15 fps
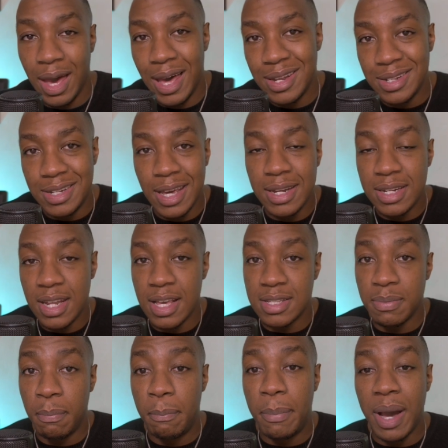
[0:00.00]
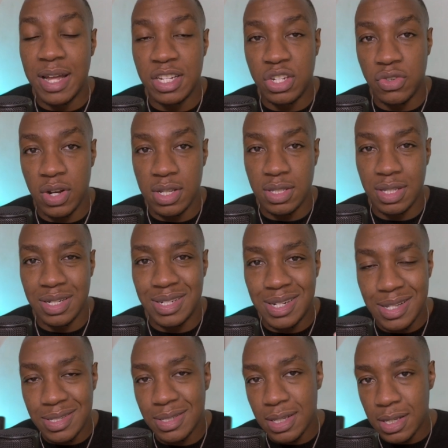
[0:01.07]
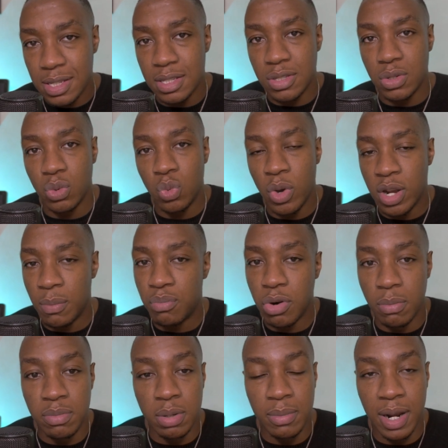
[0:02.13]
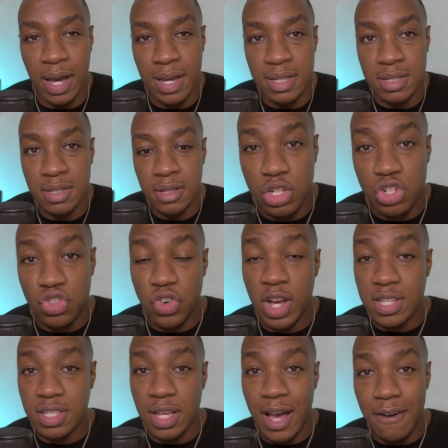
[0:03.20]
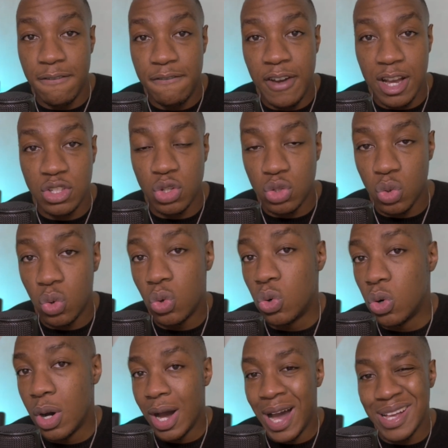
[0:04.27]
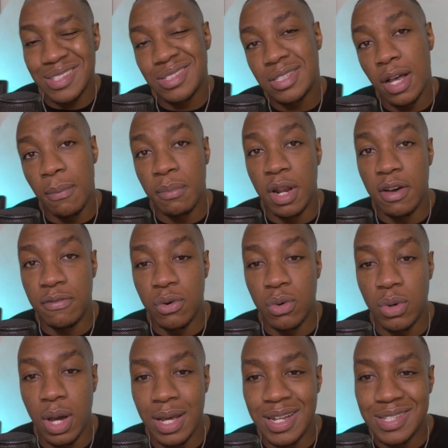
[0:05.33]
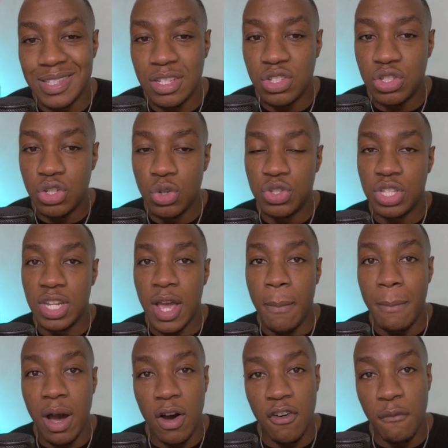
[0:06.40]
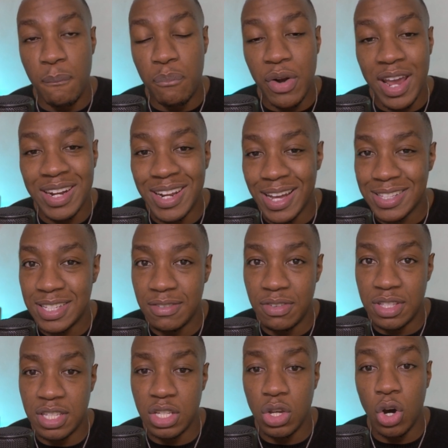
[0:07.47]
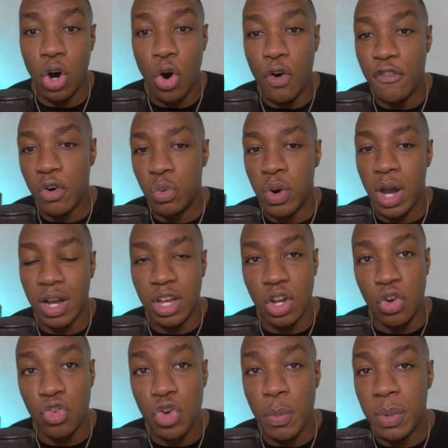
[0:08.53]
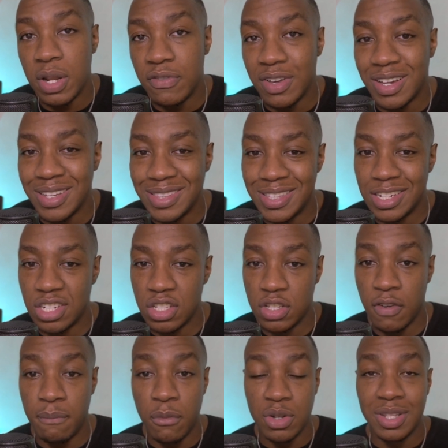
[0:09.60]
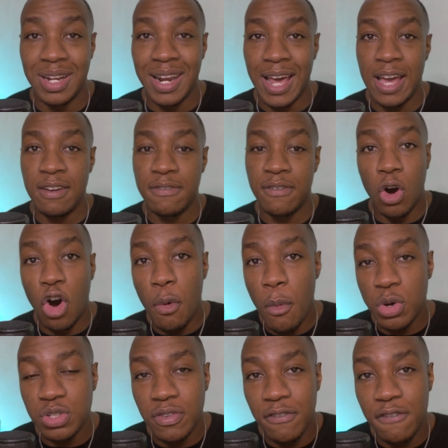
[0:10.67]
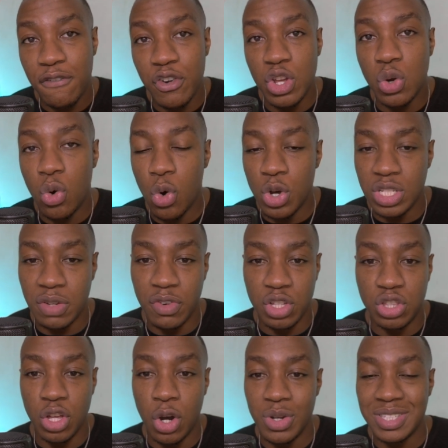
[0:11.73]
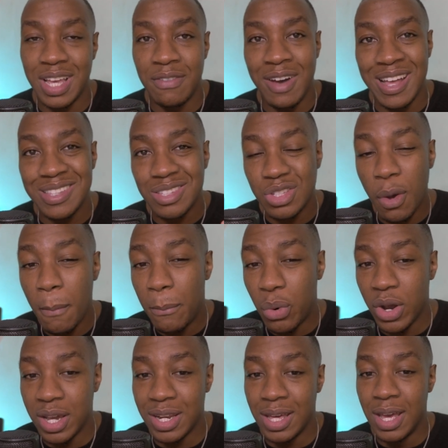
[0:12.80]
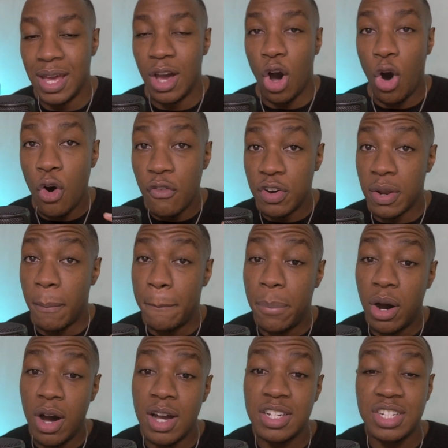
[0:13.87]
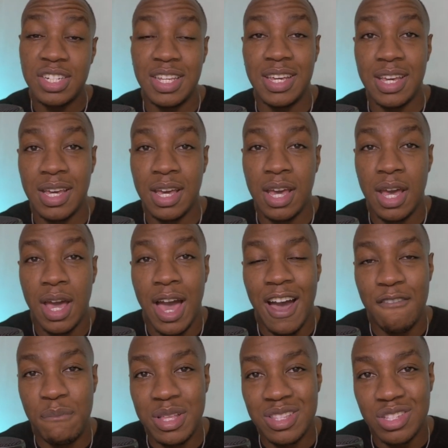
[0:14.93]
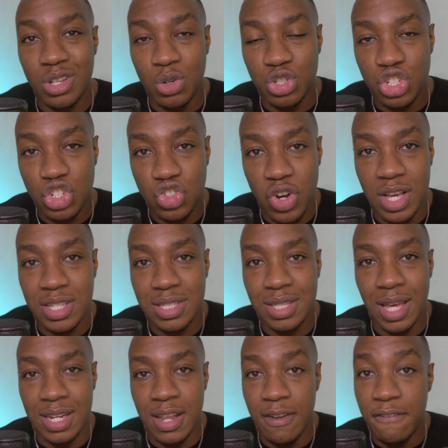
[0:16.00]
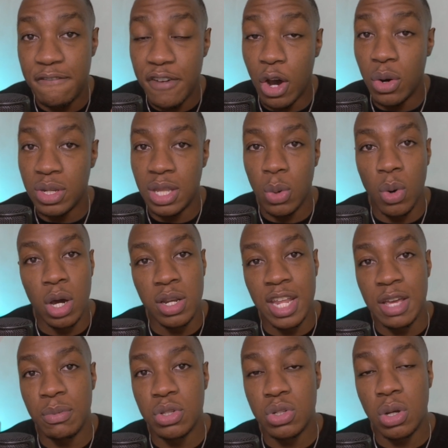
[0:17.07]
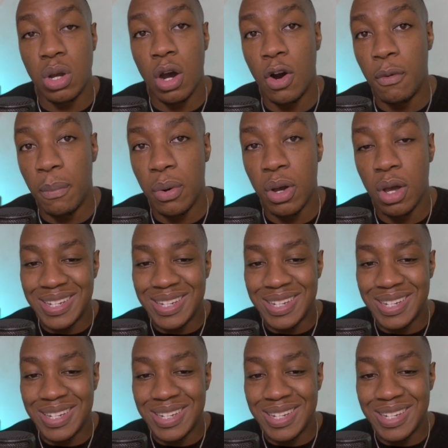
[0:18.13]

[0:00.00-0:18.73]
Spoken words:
And then there's bad stress, and this is where the problem lies. Stress affects us all at some level, and this is due to the amount of brain activity, overwork, and group living conditions of modern life. Almost 3/4 of adults have at some point over the past year have been so stressed that they felt they were unable to cope.